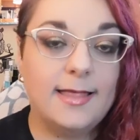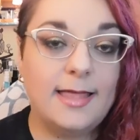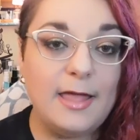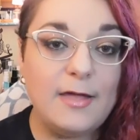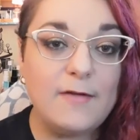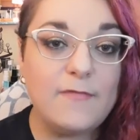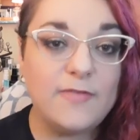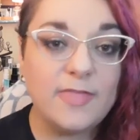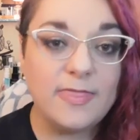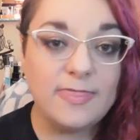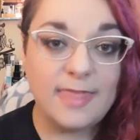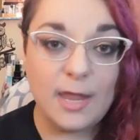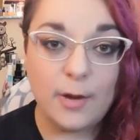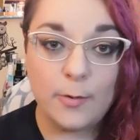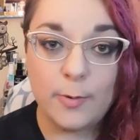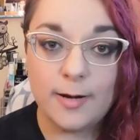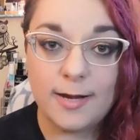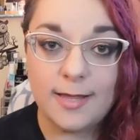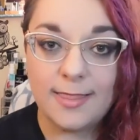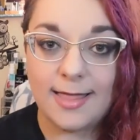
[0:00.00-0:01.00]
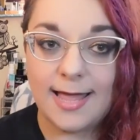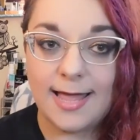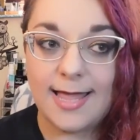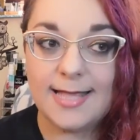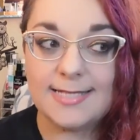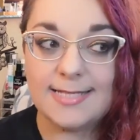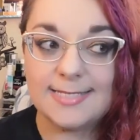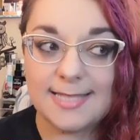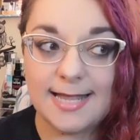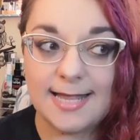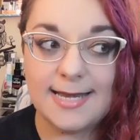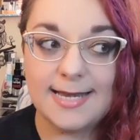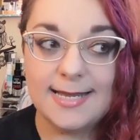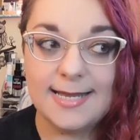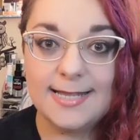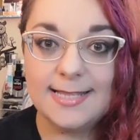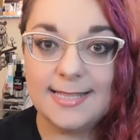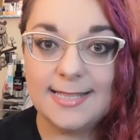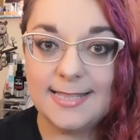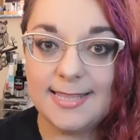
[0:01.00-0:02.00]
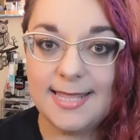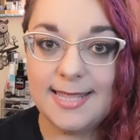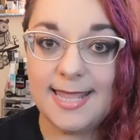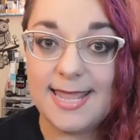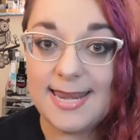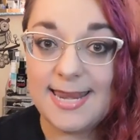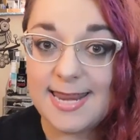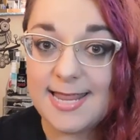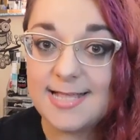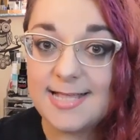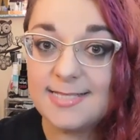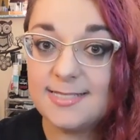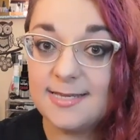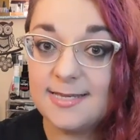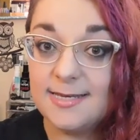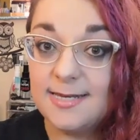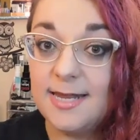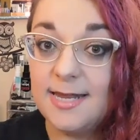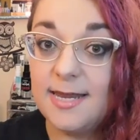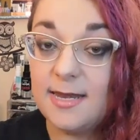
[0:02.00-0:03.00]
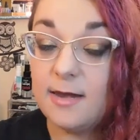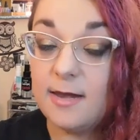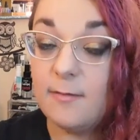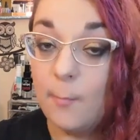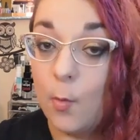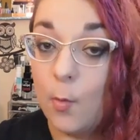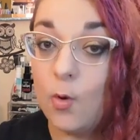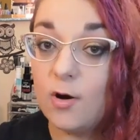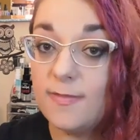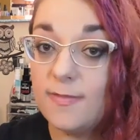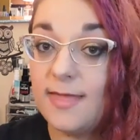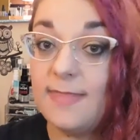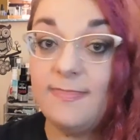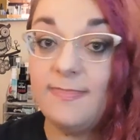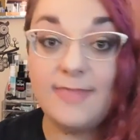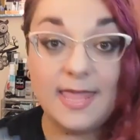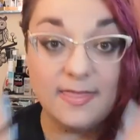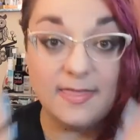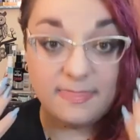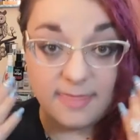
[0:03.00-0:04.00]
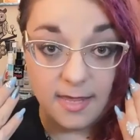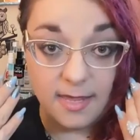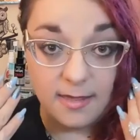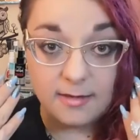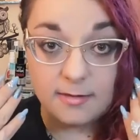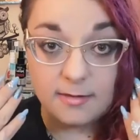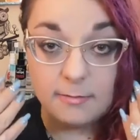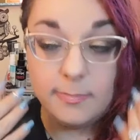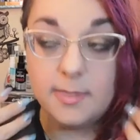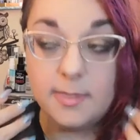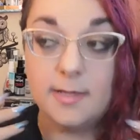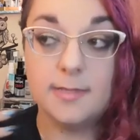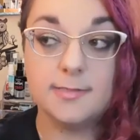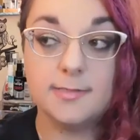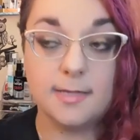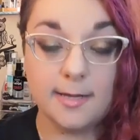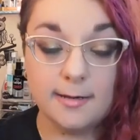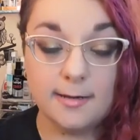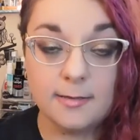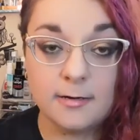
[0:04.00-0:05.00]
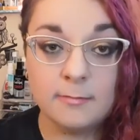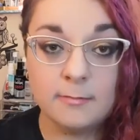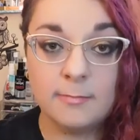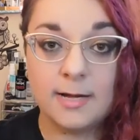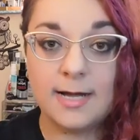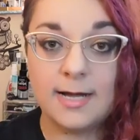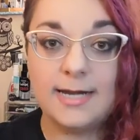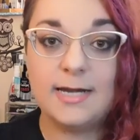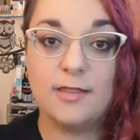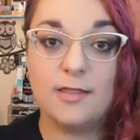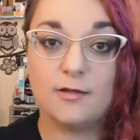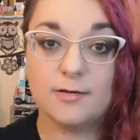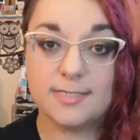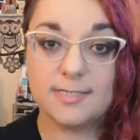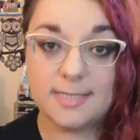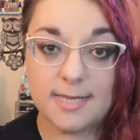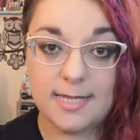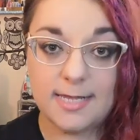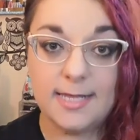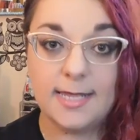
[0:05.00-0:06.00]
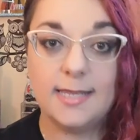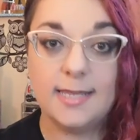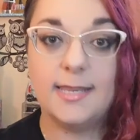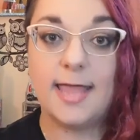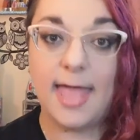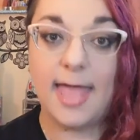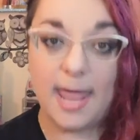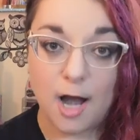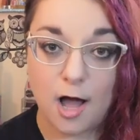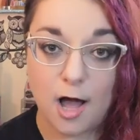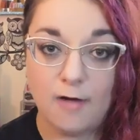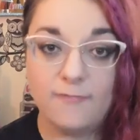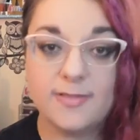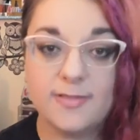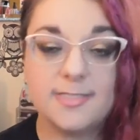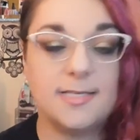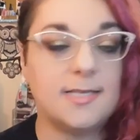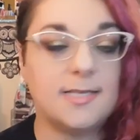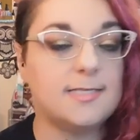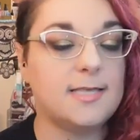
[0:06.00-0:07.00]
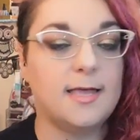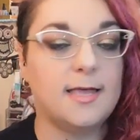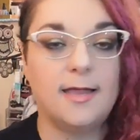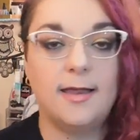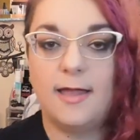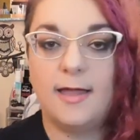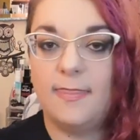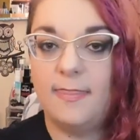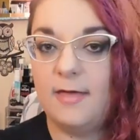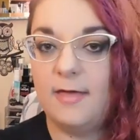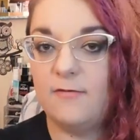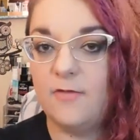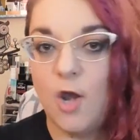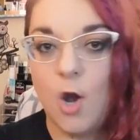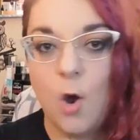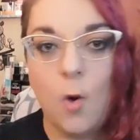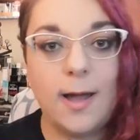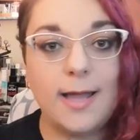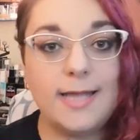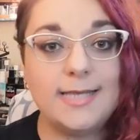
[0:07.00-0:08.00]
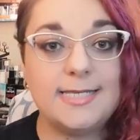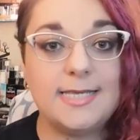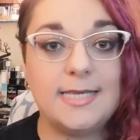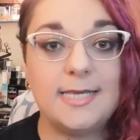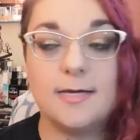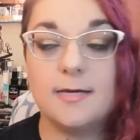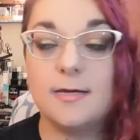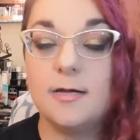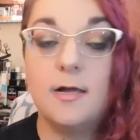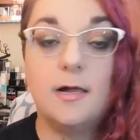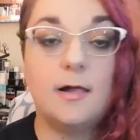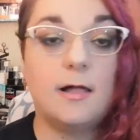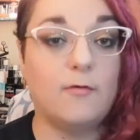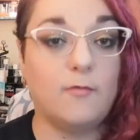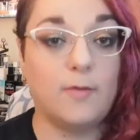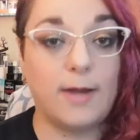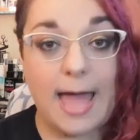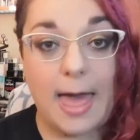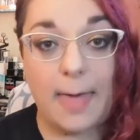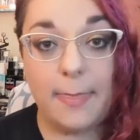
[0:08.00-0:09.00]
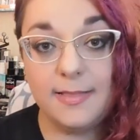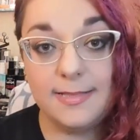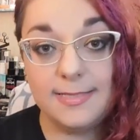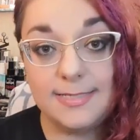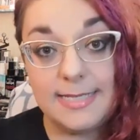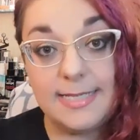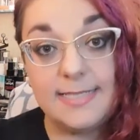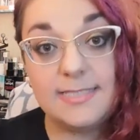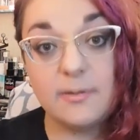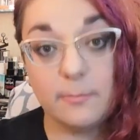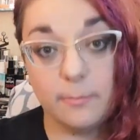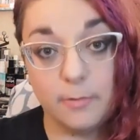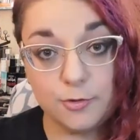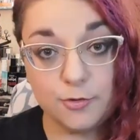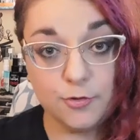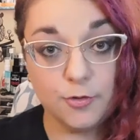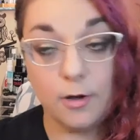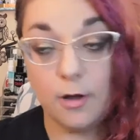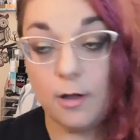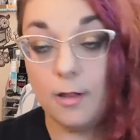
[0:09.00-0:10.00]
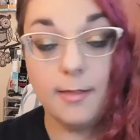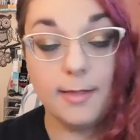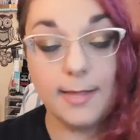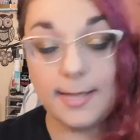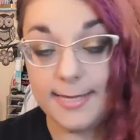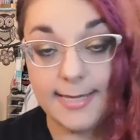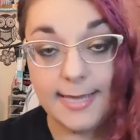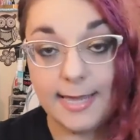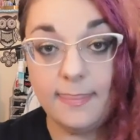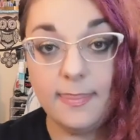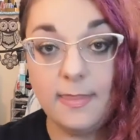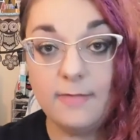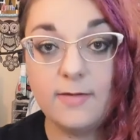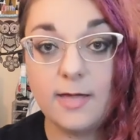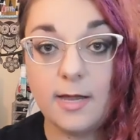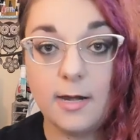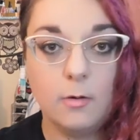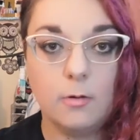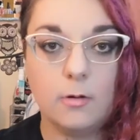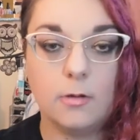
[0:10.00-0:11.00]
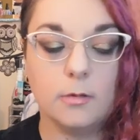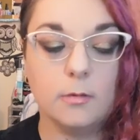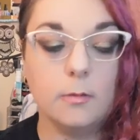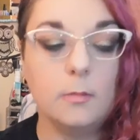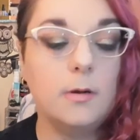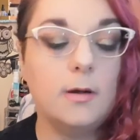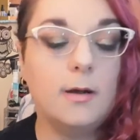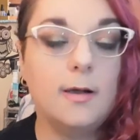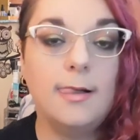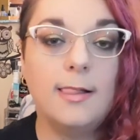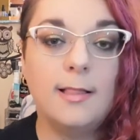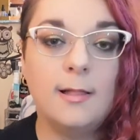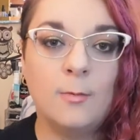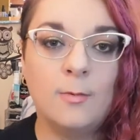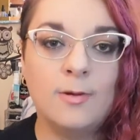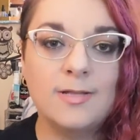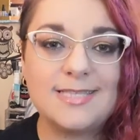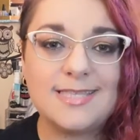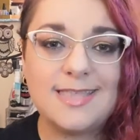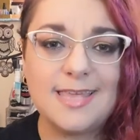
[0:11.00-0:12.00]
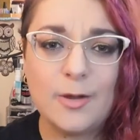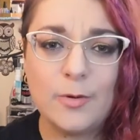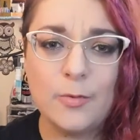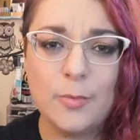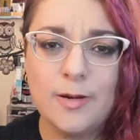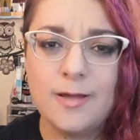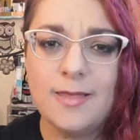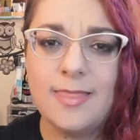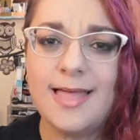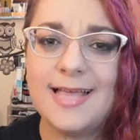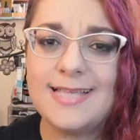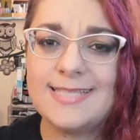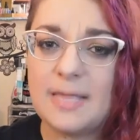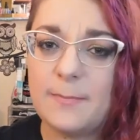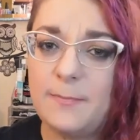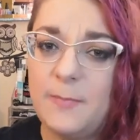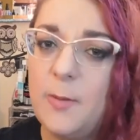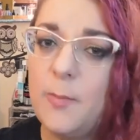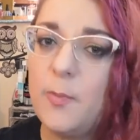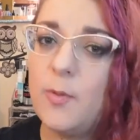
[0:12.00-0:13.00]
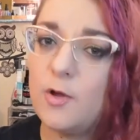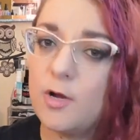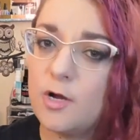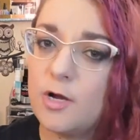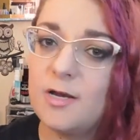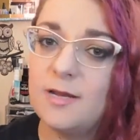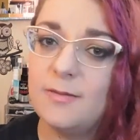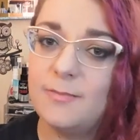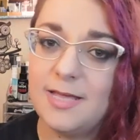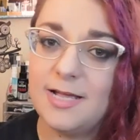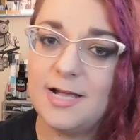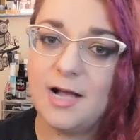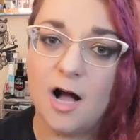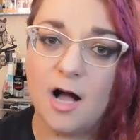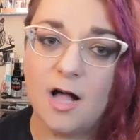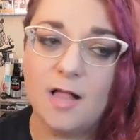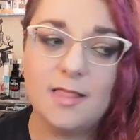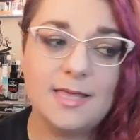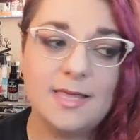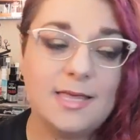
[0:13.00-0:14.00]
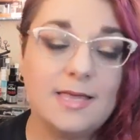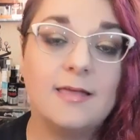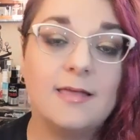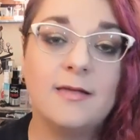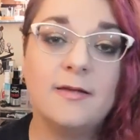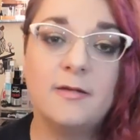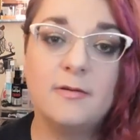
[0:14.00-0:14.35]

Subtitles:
if they realize that it is needed more than they think, because in their mind, they're sitting in head offices and they have no idea of what happens east of Montreal. Again, they've got no clue. Once they realize that people are going to be calling